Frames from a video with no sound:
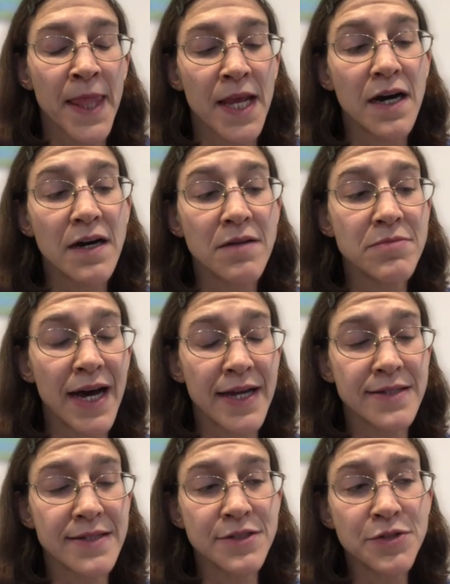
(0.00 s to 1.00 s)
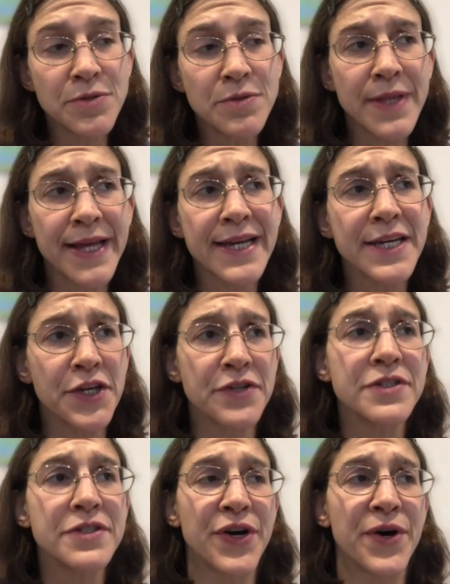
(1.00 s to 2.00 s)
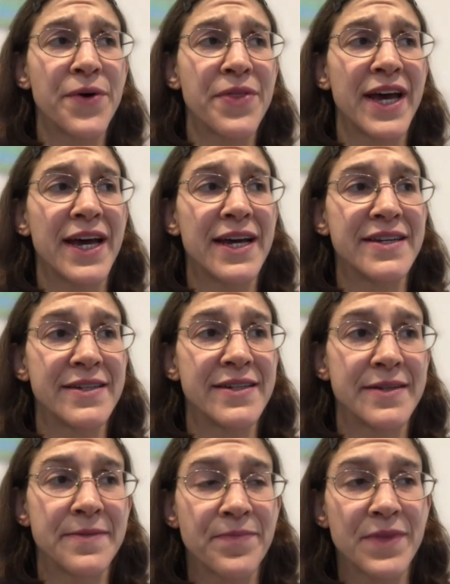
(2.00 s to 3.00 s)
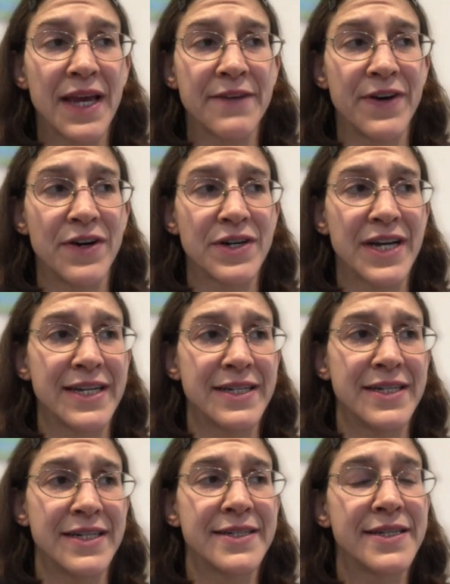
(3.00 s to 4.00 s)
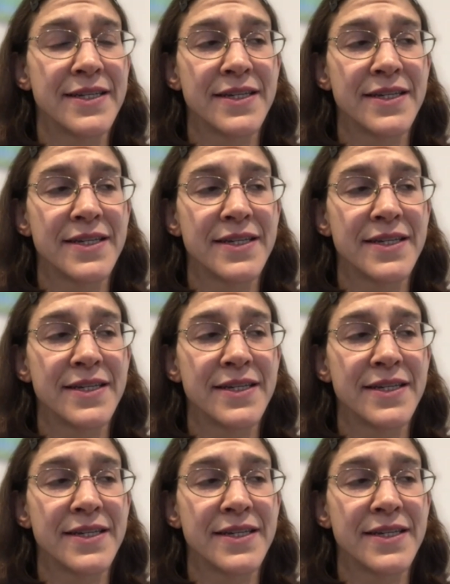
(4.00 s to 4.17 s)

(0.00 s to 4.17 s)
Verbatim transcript: Um, I knew like a year ago that I felt kind of